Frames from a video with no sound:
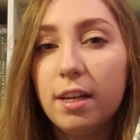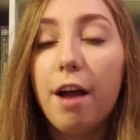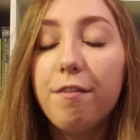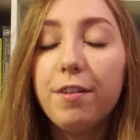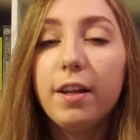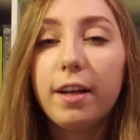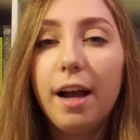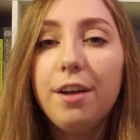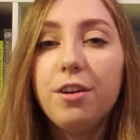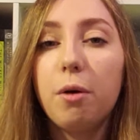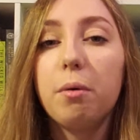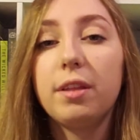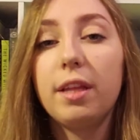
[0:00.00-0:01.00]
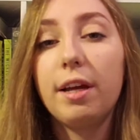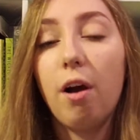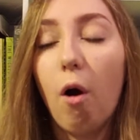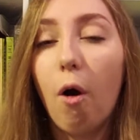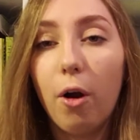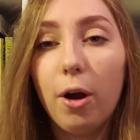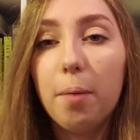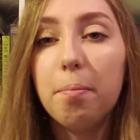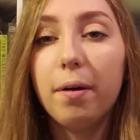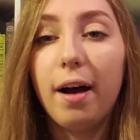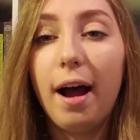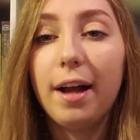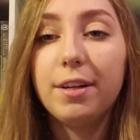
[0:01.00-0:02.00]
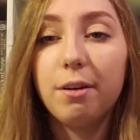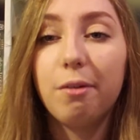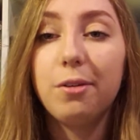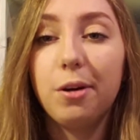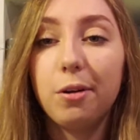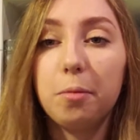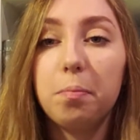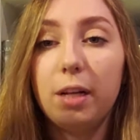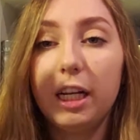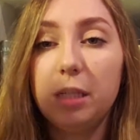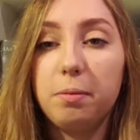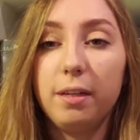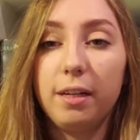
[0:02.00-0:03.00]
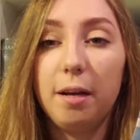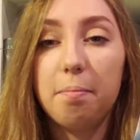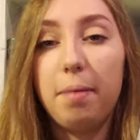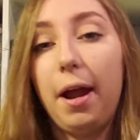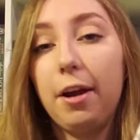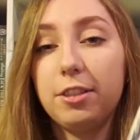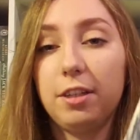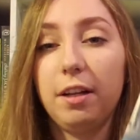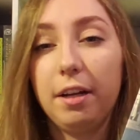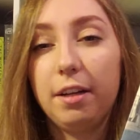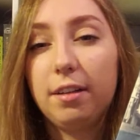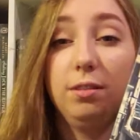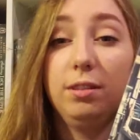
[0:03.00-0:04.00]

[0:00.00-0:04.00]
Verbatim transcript: I feel like I know what they are, but I don't know the placement compared to like,